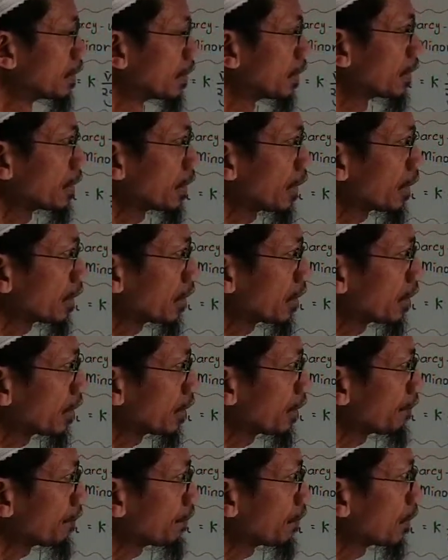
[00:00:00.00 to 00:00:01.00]
Then
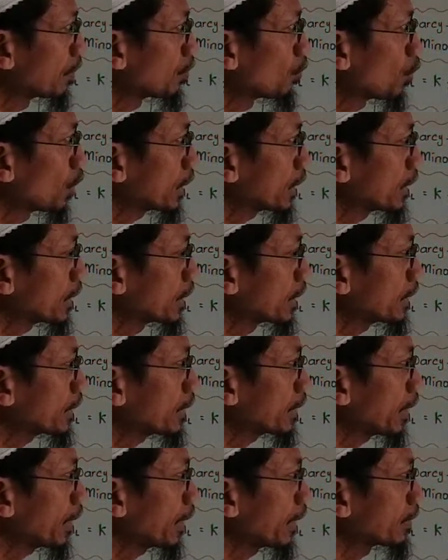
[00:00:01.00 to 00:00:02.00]
if water
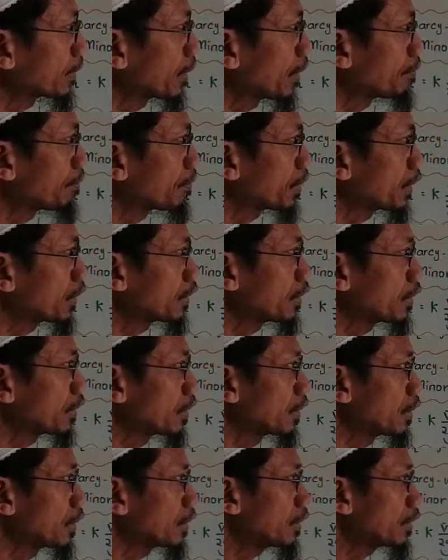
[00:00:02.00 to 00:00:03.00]
at
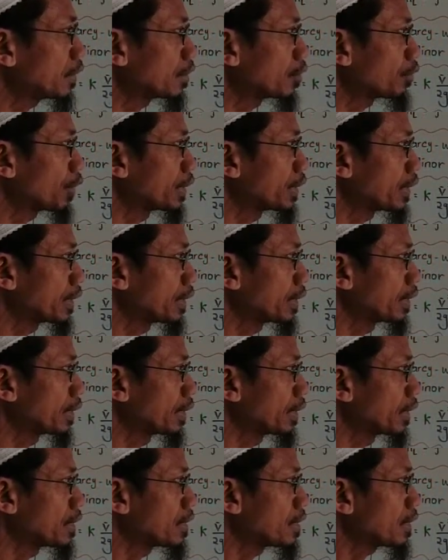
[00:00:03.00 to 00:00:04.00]
temperature 20
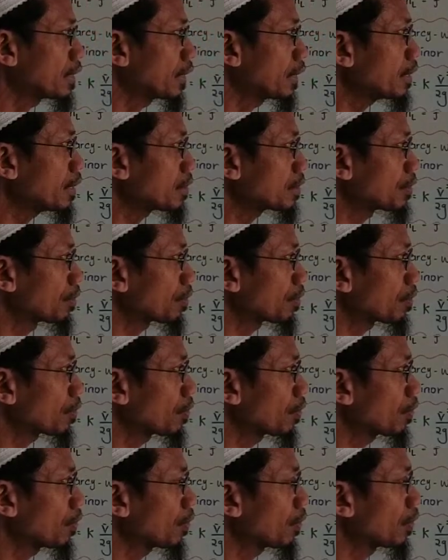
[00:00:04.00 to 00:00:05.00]
degrees C, so
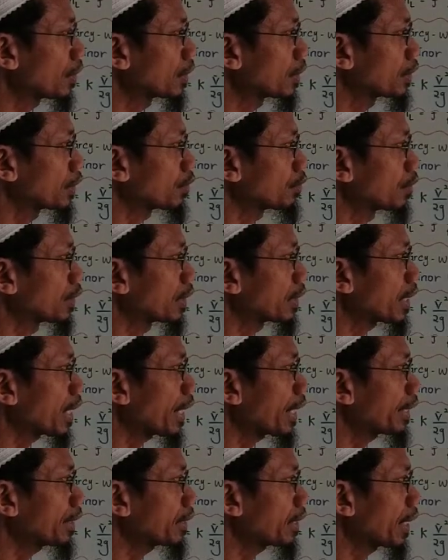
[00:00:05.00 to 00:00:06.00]
rho equal
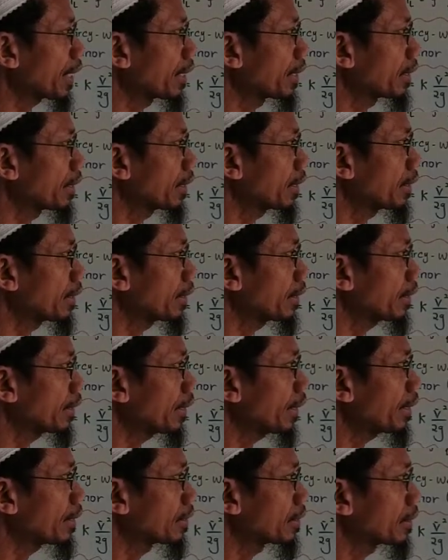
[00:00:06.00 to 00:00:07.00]

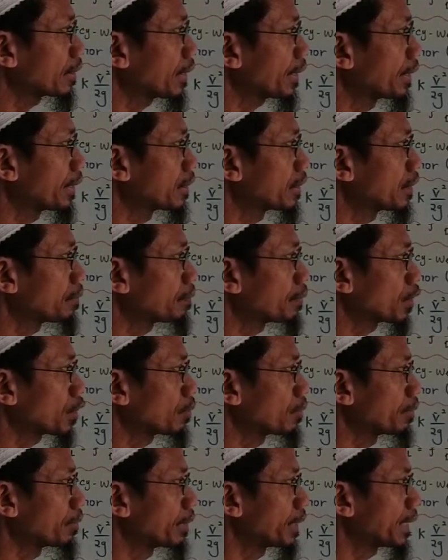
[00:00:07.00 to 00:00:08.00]
998 kg per
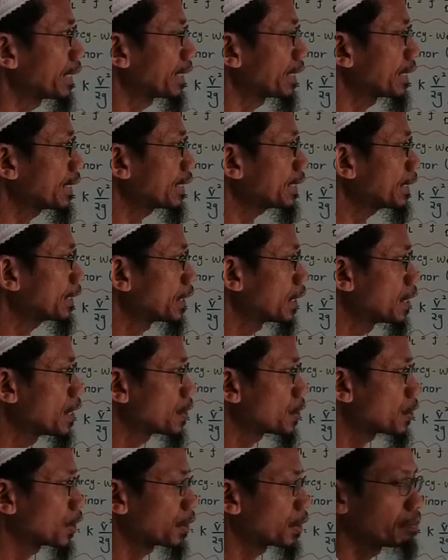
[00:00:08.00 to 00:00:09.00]
cubic meter.
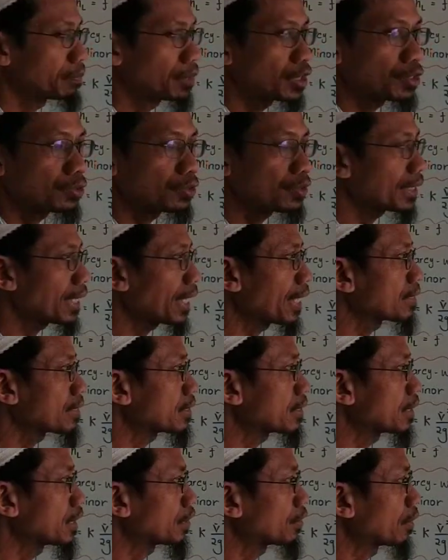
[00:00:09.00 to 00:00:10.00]
So mu
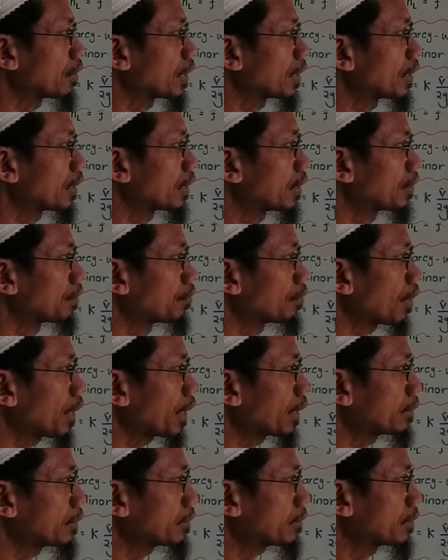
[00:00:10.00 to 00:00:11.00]
density equal
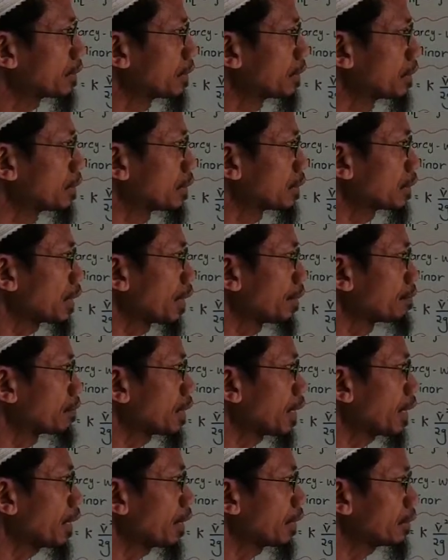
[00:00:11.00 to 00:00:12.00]
1 times
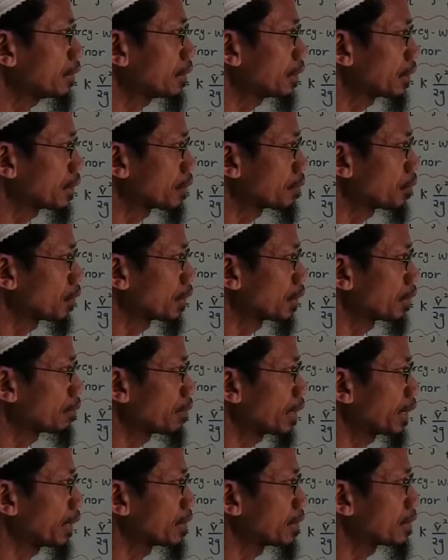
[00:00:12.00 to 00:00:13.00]
10 exponent
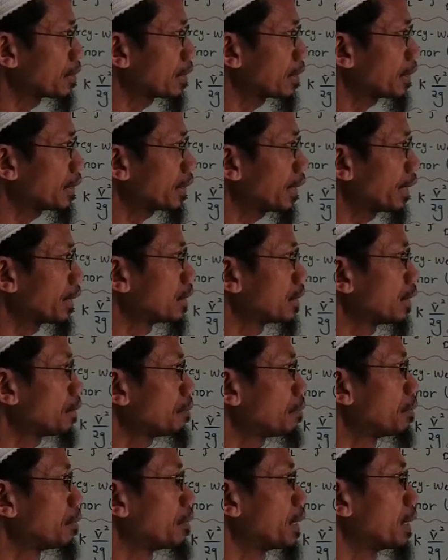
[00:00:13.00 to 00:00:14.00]
minus 3 kg
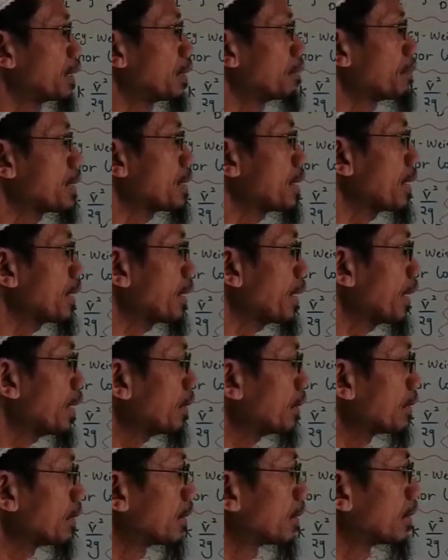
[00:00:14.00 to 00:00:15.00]
per meter per
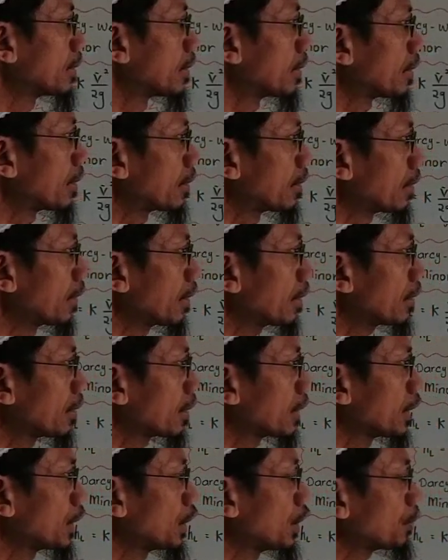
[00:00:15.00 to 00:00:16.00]
second. And then
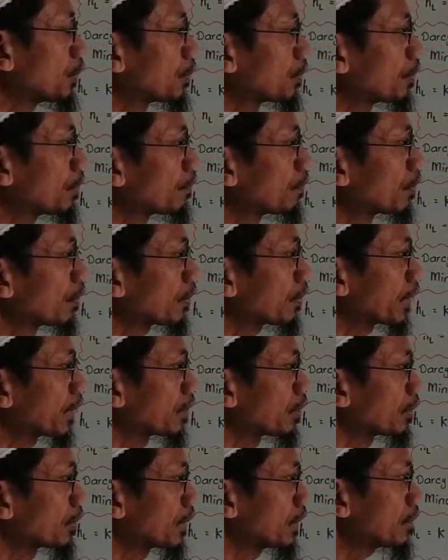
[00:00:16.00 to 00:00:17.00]
Q, flow rate
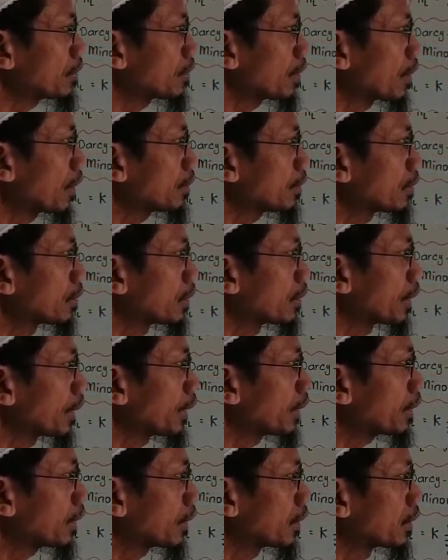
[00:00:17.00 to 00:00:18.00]
or discharge,
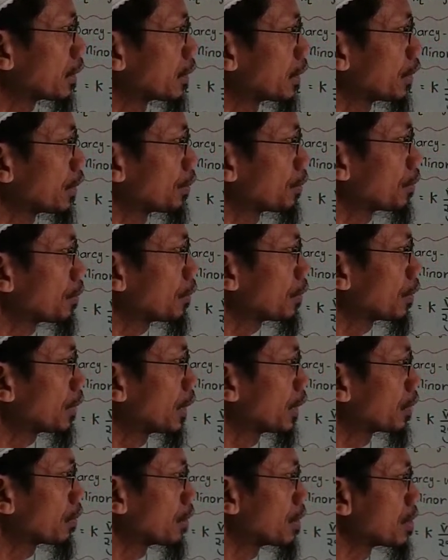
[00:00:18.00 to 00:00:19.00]
okay, Q
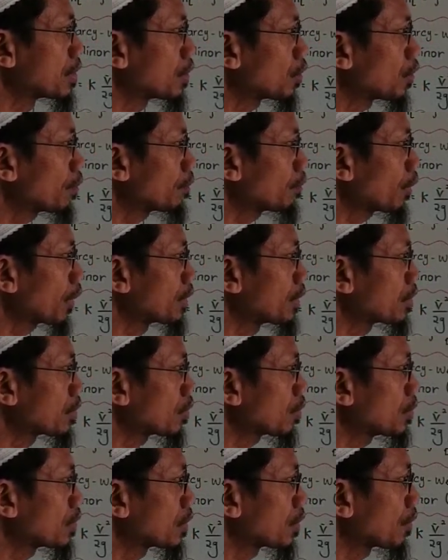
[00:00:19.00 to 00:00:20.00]
equals
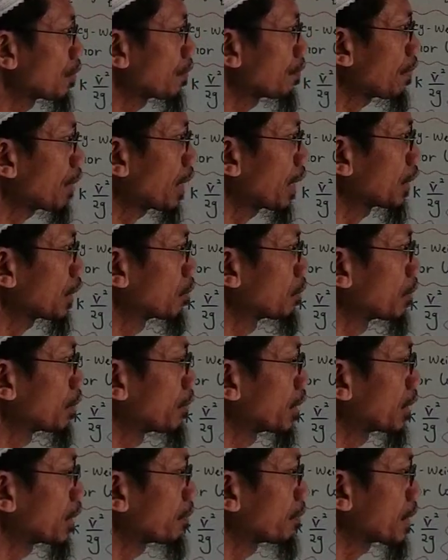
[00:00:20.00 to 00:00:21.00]
0.005 cubic
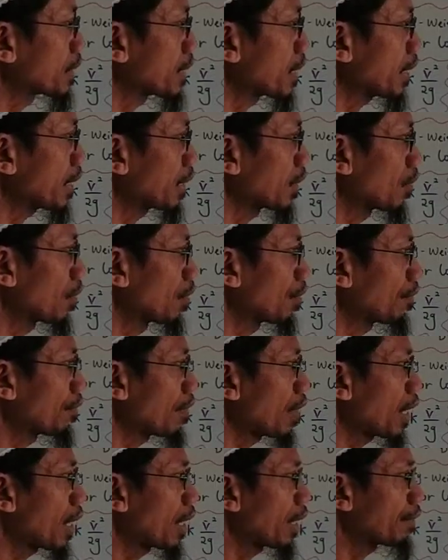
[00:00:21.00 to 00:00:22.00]
meter per second or
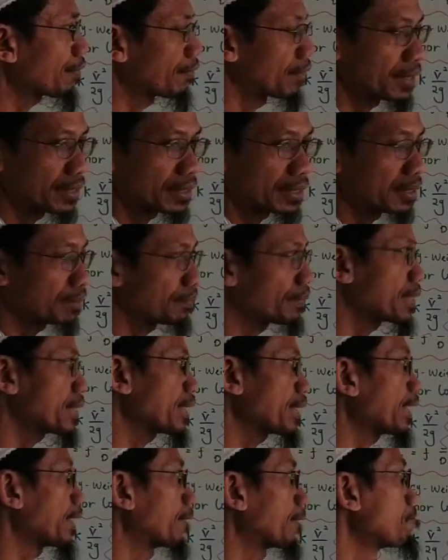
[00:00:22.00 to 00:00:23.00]
5 liter per
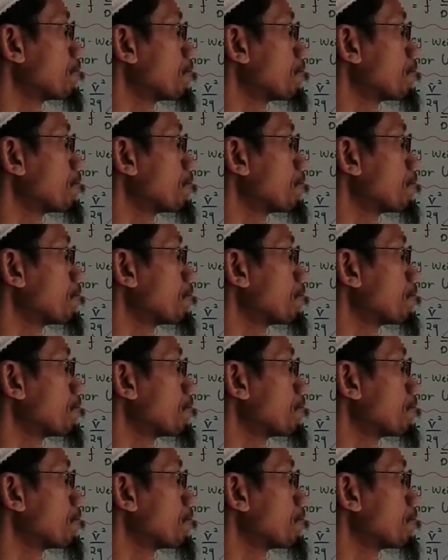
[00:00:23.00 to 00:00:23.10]
second.